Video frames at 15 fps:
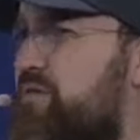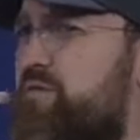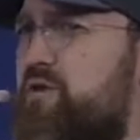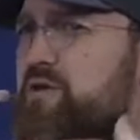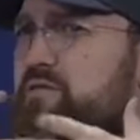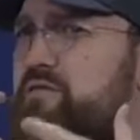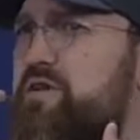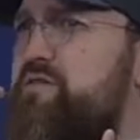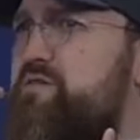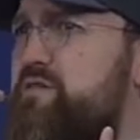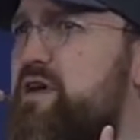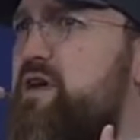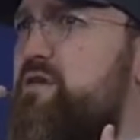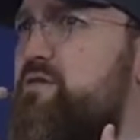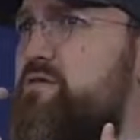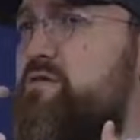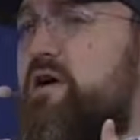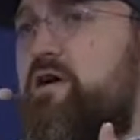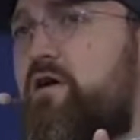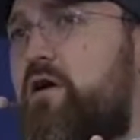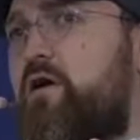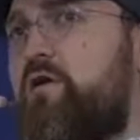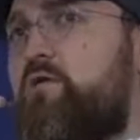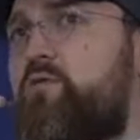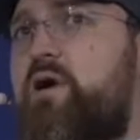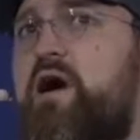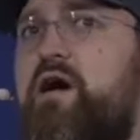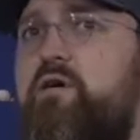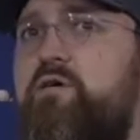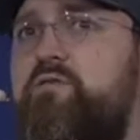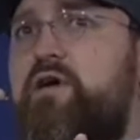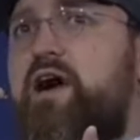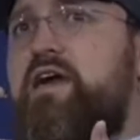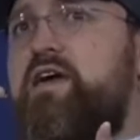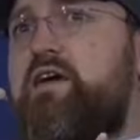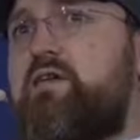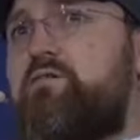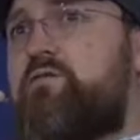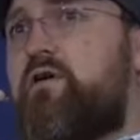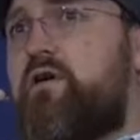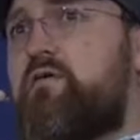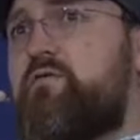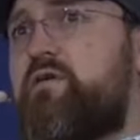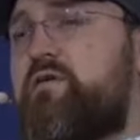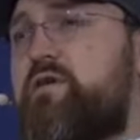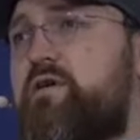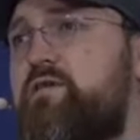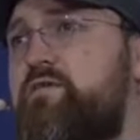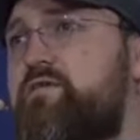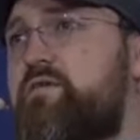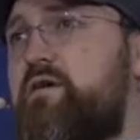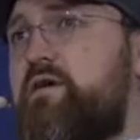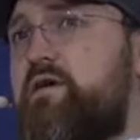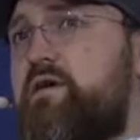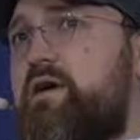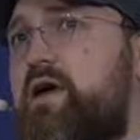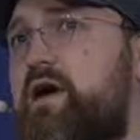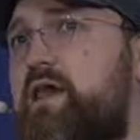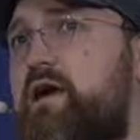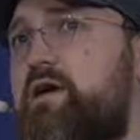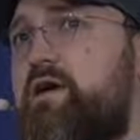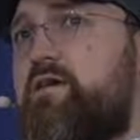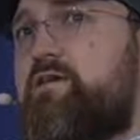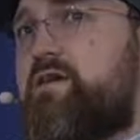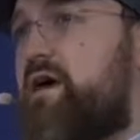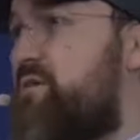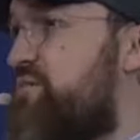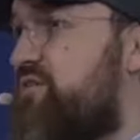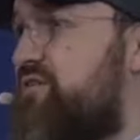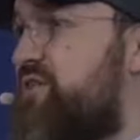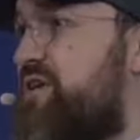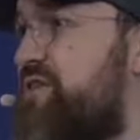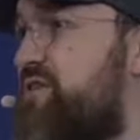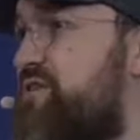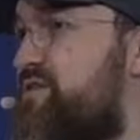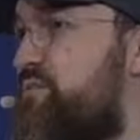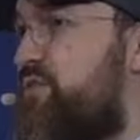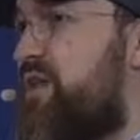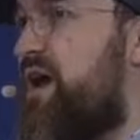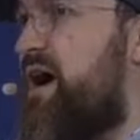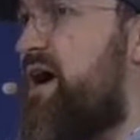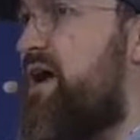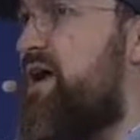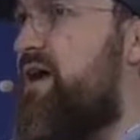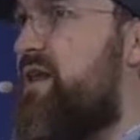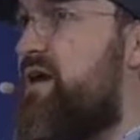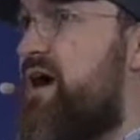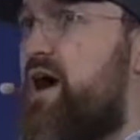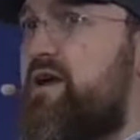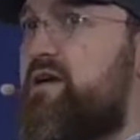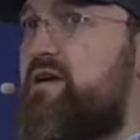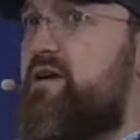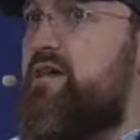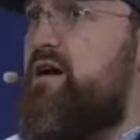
if you're a VC, you say, oh, wow, if I get involved in this, and I get 10% of the supply, and I could get